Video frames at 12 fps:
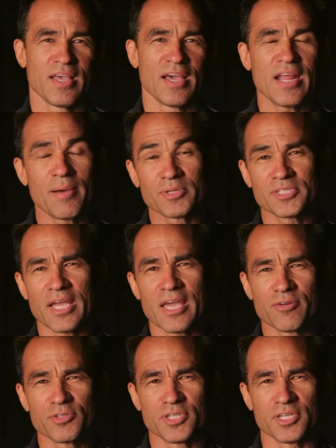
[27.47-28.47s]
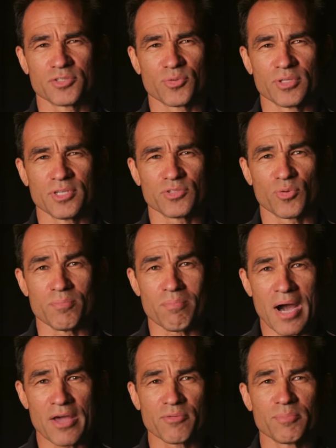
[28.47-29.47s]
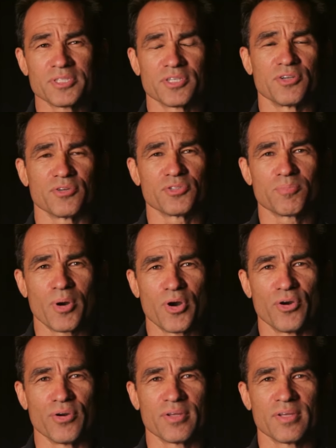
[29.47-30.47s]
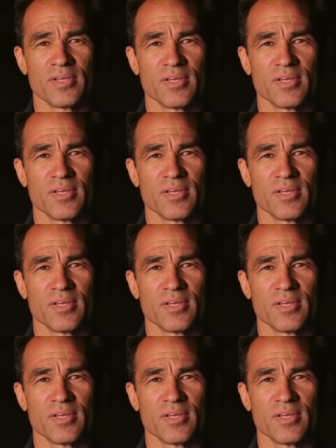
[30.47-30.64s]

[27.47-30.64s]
and how much energy is released when modern materials burn.